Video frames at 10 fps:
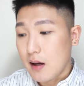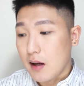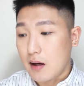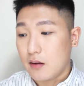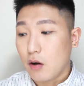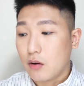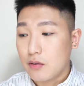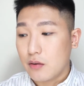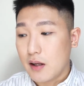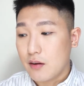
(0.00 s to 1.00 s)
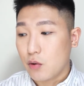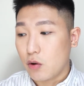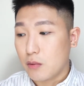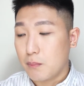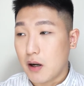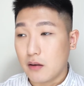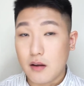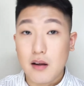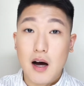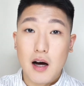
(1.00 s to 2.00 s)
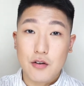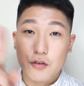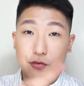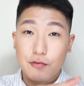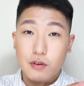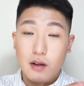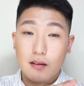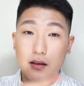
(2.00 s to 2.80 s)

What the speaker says: And also let's talk about the Hasufude.